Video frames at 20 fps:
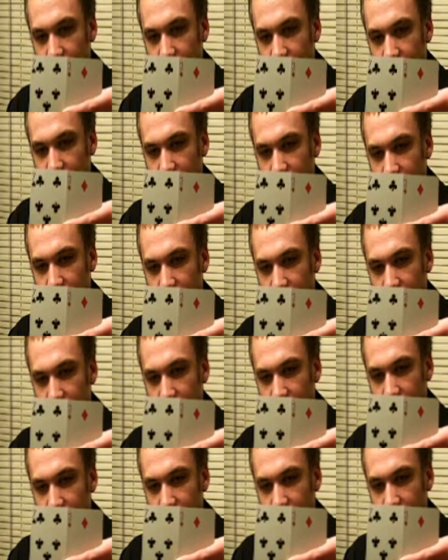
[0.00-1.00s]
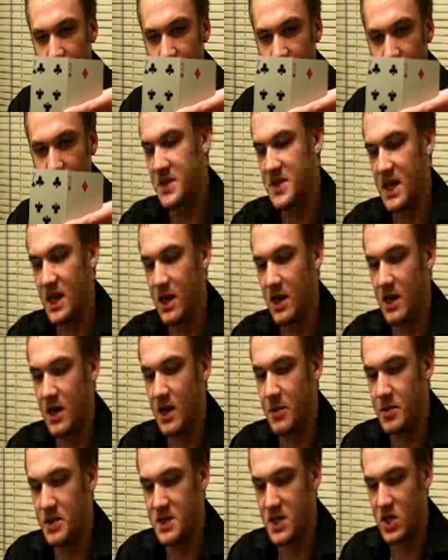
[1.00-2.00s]
garbage, garbage. Do not play this hand in
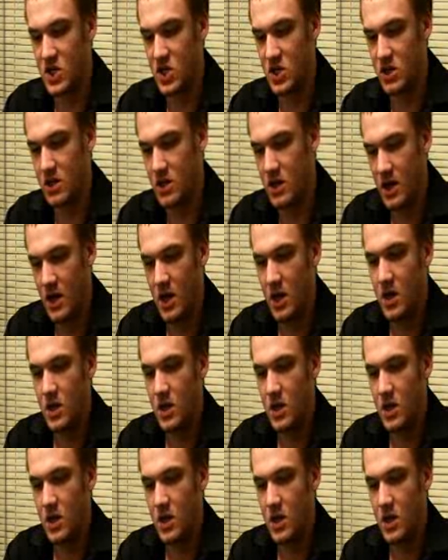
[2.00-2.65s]
any position.